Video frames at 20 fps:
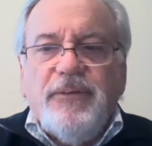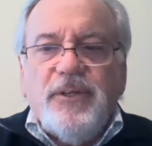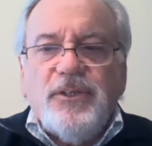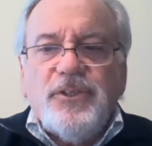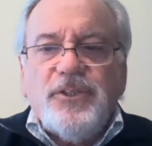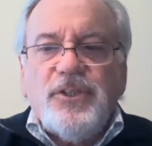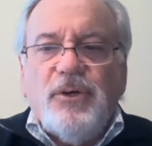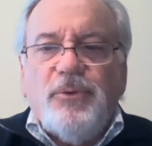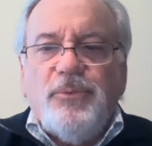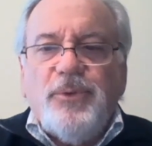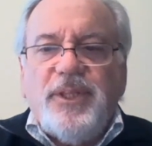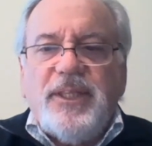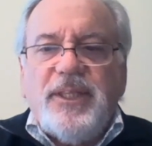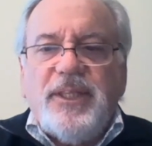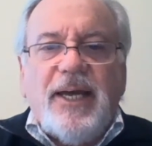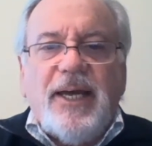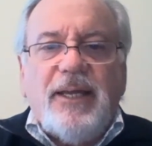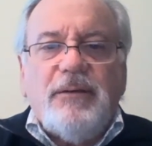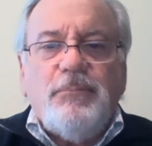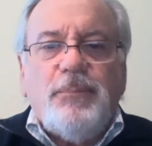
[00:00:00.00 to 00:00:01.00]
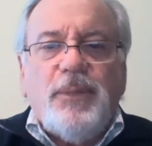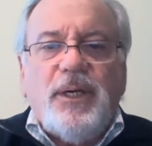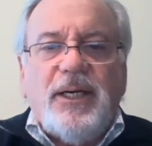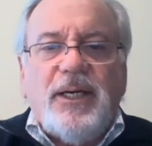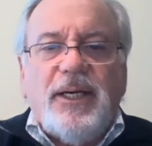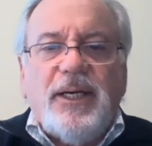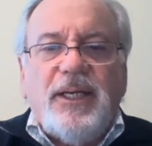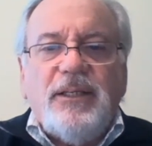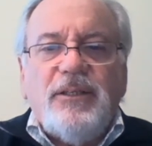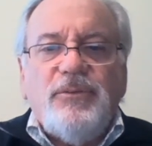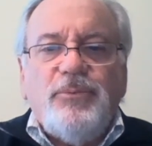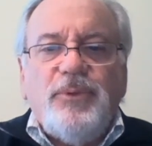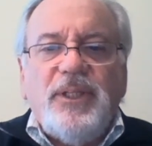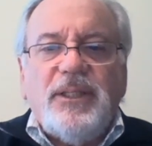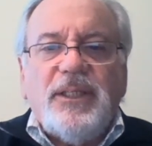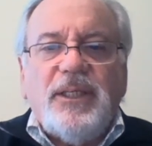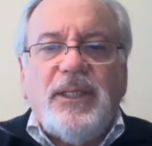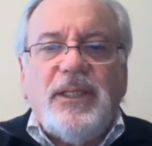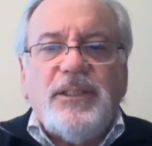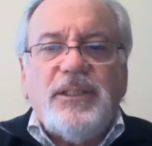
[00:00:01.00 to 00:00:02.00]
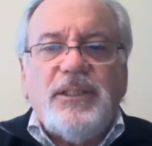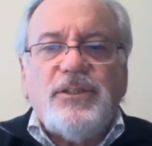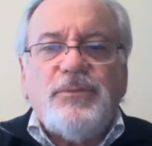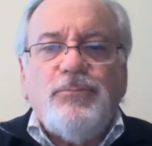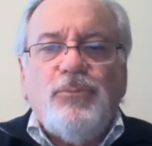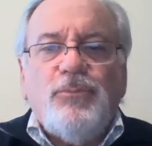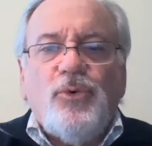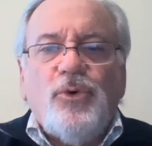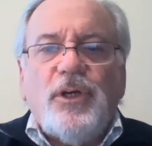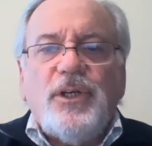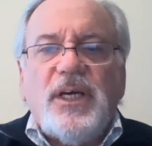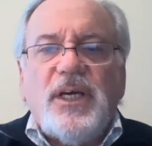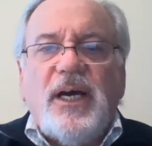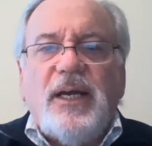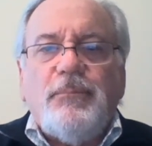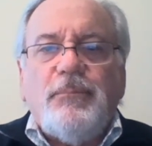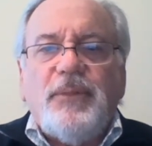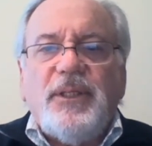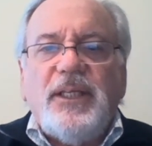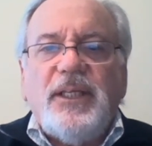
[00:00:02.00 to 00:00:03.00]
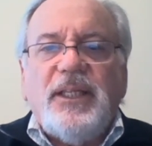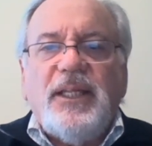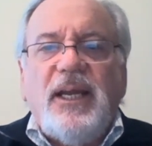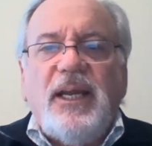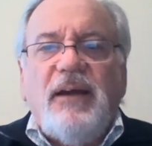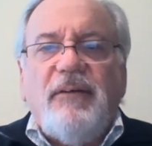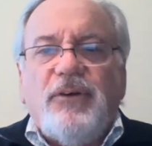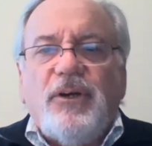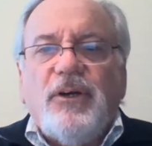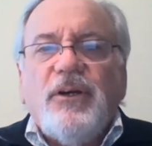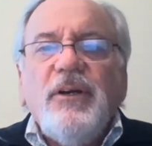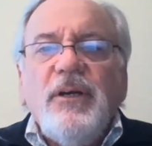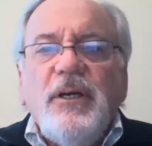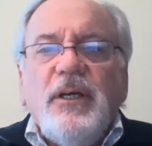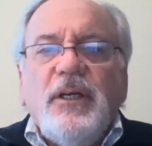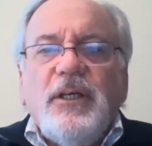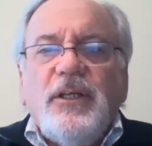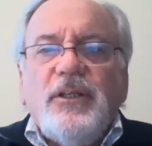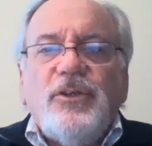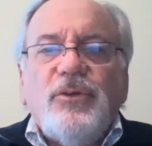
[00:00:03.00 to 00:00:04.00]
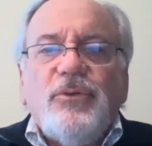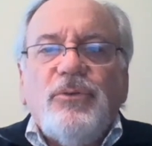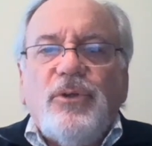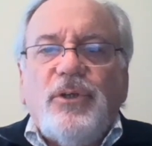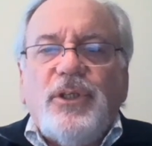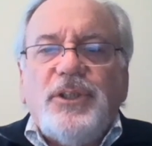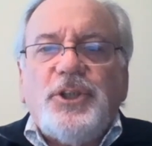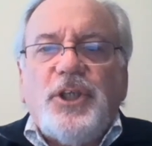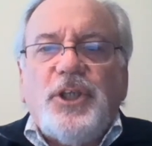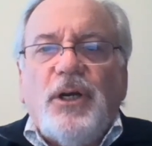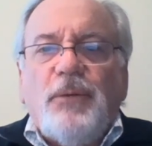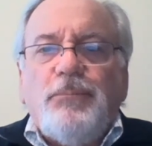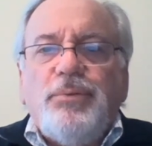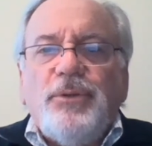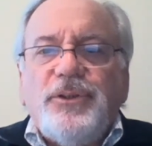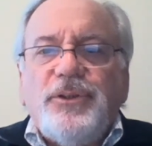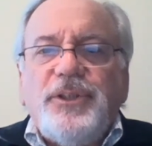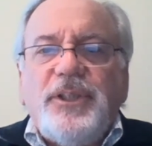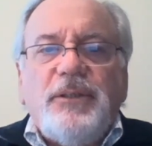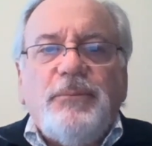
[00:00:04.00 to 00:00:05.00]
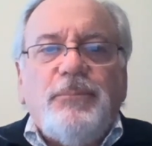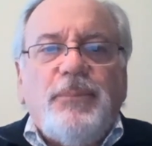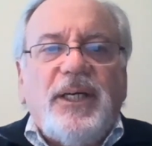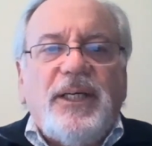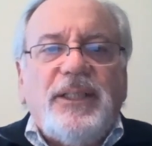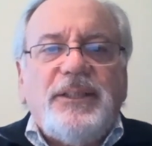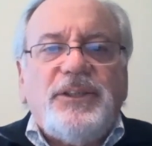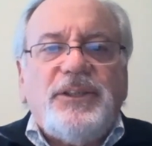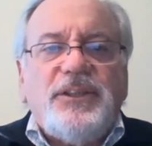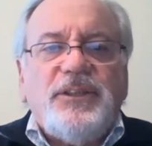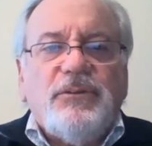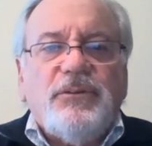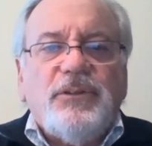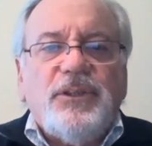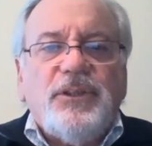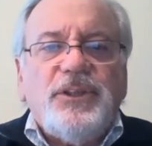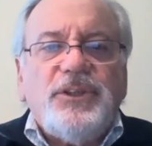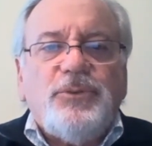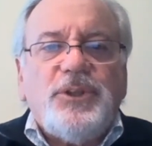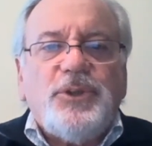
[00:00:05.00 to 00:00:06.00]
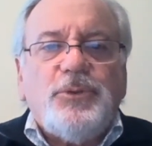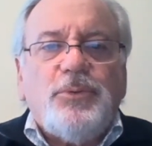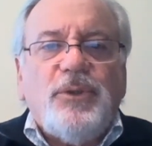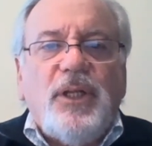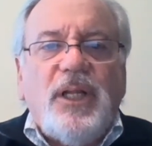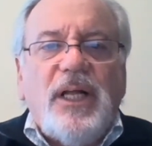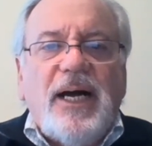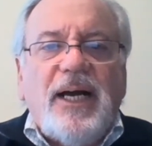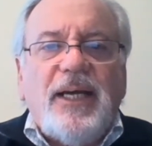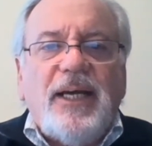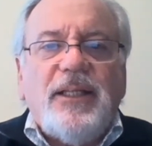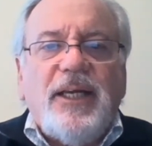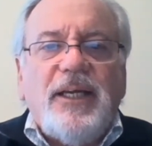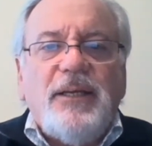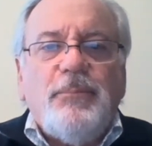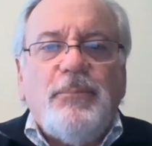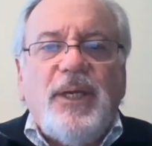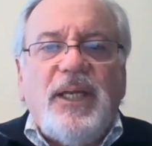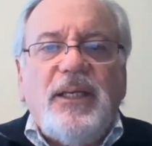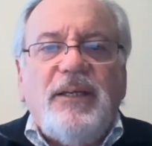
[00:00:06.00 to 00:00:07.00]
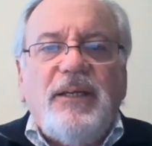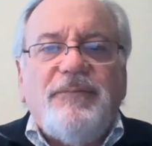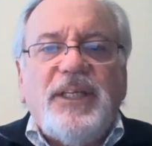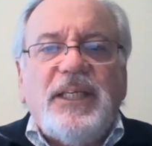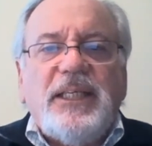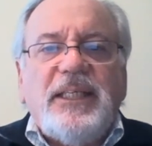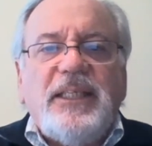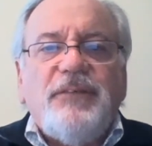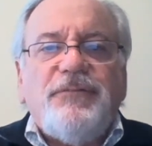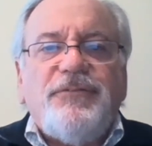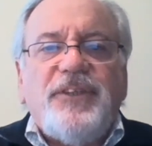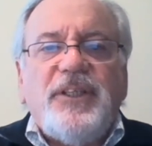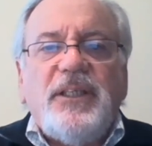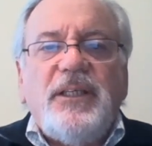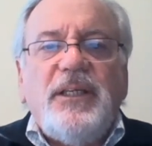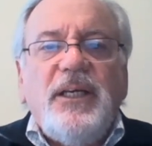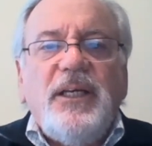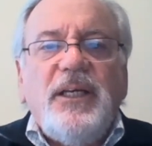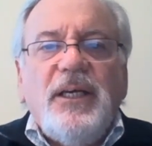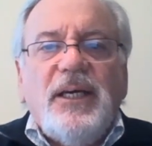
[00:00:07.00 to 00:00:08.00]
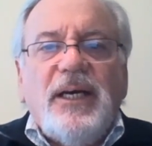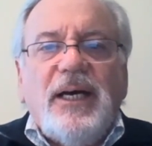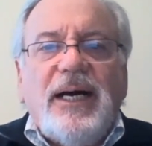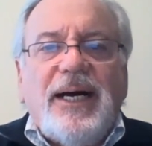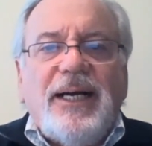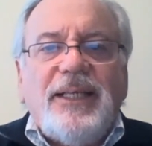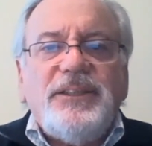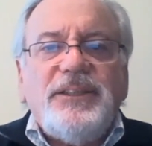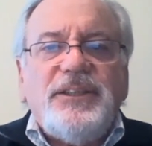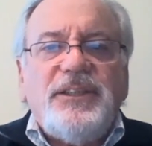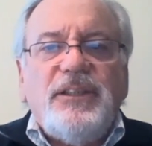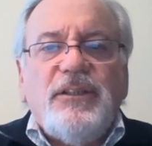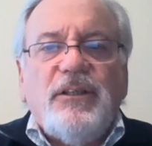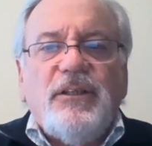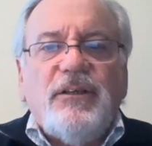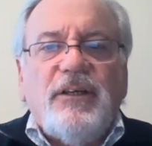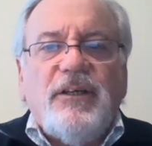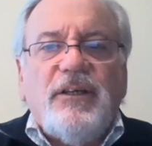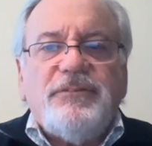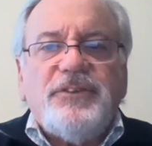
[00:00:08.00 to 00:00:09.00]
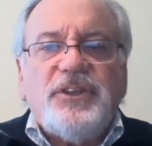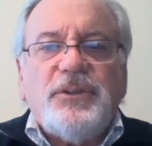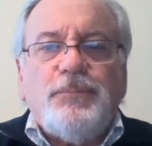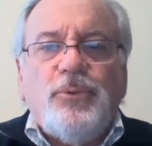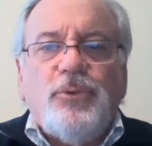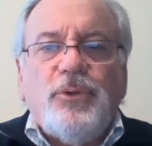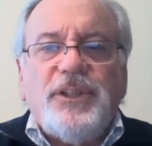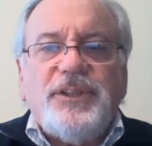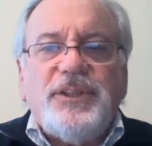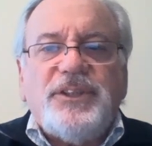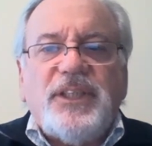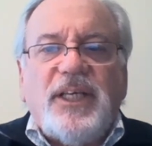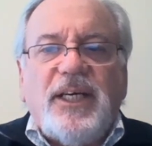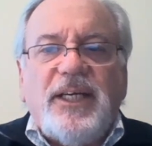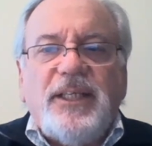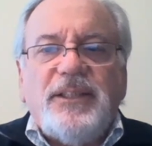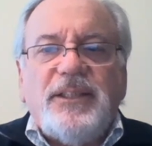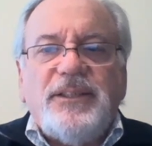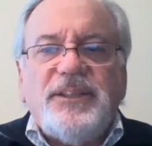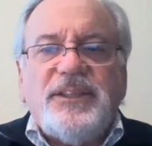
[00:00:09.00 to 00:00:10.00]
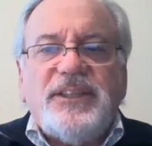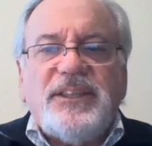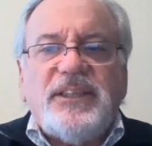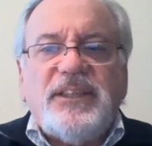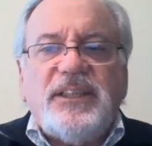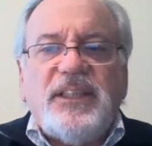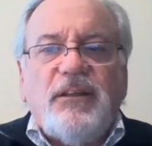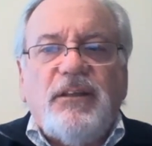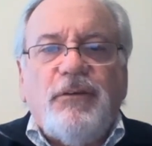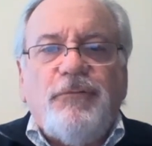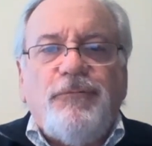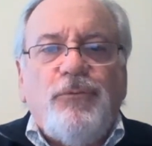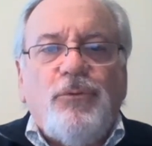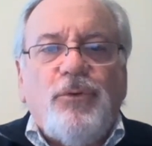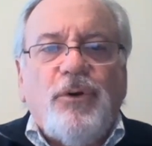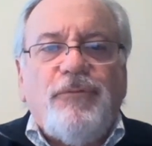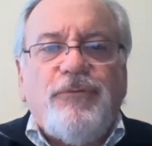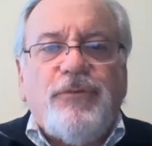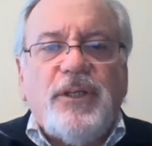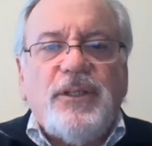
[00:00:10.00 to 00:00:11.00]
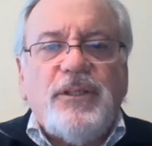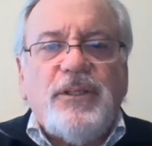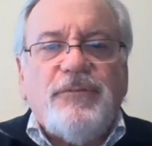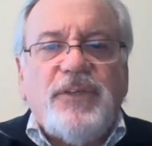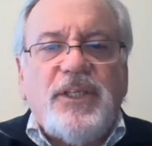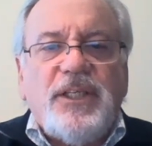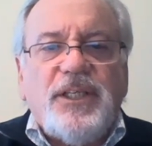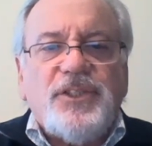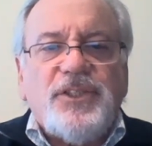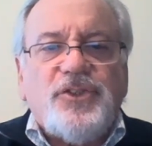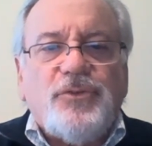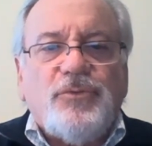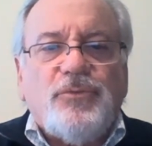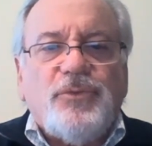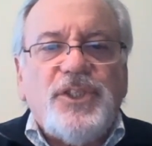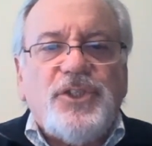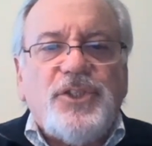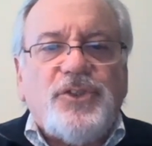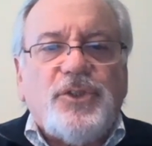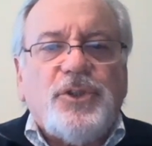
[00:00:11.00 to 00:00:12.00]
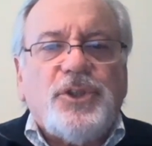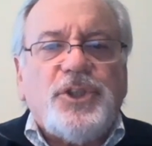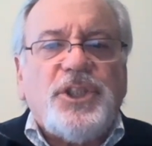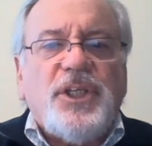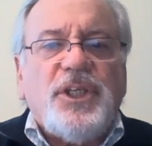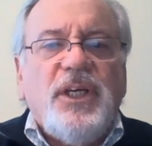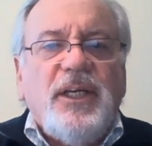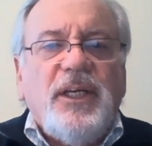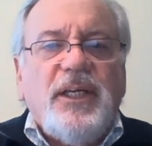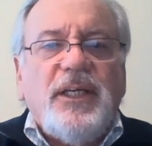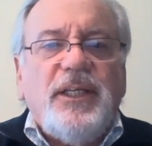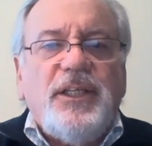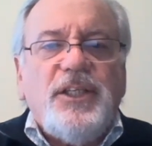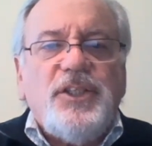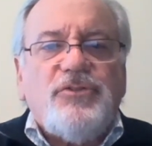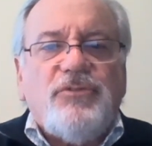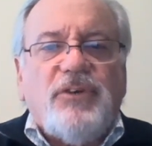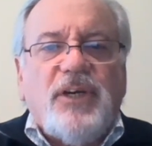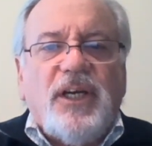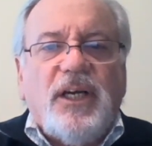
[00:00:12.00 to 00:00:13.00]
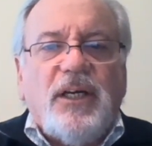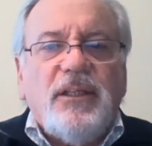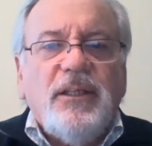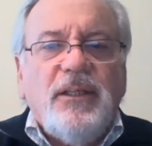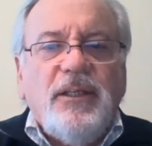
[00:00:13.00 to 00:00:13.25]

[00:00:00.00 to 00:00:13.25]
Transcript: So with that in mind, we think it's more timely than ever to launch our Brilliant Mind series, which will highlight many of the gifted ICRF-supported scientists at the forefront of cancer research in Israel,